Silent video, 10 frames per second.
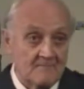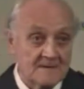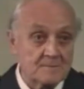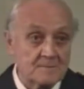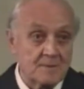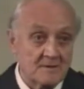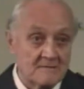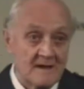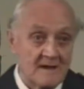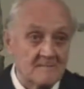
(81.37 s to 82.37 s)
up this
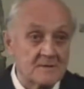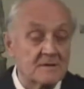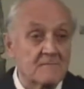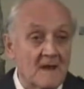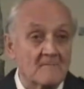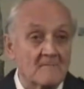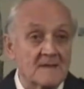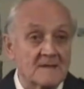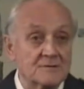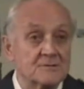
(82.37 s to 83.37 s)
program to
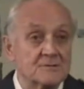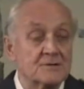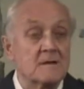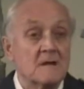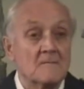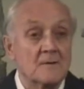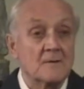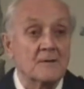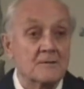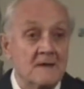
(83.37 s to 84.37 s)
develop the SUG
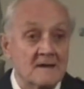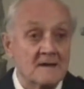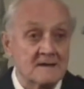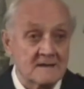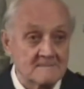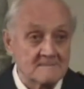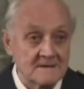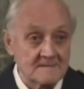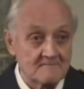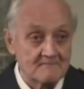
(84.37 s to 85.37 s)
for the United
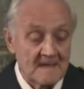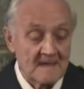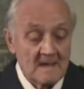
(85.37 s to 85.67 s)
Kingdom.